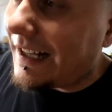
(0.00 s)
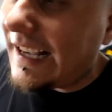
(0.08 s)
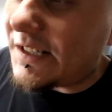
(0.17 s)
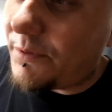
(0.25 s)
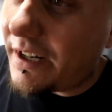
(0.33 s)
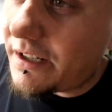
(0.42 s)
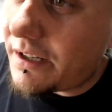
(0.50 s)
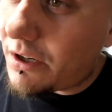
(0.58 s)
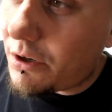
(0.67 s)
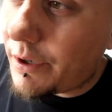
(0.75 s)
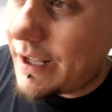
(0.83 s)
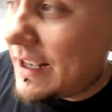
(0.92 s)
last
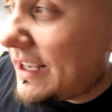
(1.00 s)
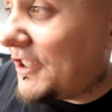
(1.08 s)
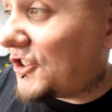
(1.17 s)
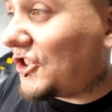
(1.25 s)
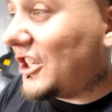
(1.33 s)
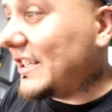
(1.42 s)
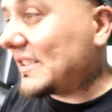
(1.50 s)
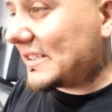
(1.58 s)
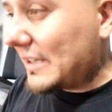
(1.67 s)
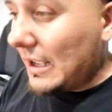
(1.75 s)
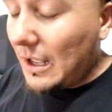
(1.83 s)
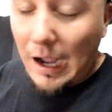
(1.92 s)
video is
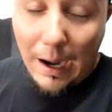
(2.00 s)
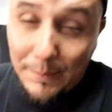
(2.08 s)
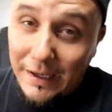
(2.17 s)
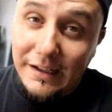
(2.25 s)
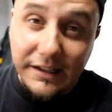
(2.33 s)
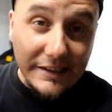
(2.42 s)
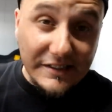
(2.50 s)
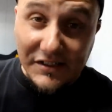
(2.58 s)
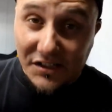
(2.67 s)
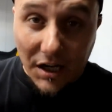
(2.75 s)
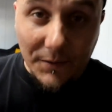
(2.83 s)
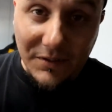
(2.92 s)
just I mean, it's
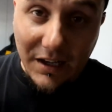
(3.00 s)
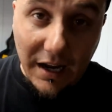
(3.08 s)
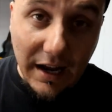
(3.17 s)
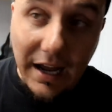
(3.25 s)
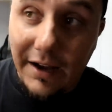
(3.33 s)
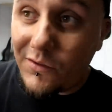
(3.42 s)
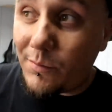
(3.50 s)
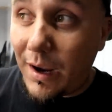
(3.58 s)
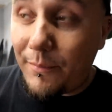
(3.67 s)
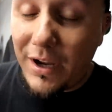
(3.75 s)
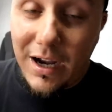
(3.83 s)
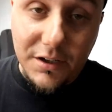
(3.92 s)
stuff that I have in
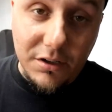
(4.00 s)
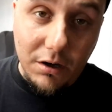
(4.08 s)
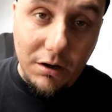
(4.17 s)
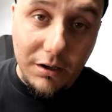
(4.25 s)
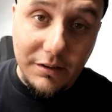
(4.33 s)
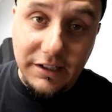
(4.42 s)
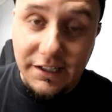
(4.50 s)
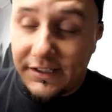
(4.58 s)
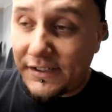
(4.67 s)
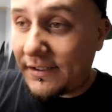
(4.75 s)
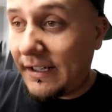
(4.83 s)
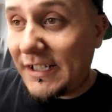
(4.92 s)
my backyard.
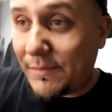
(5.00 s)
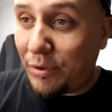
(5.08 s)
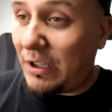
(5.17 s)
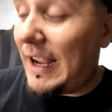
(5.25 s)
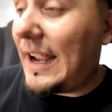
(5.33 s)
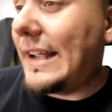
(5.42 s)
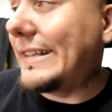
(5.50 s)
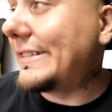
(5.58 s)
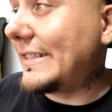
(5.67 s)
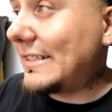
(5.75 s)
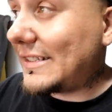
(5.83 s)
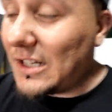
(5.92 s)
It's it's
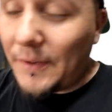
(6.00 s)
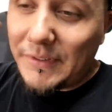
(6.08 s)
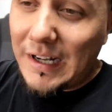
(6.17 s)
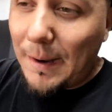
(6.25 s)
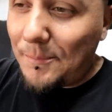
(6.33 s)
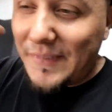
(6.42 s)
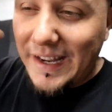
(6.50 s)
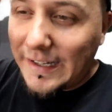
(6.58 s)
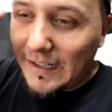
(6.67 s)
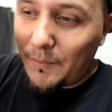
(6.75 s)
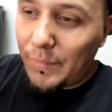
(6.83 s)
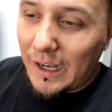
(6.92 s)
plans. It's stuff that I'm
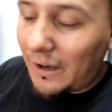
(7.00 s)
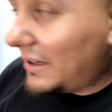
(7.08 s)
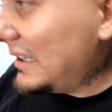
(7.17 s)
thinking about.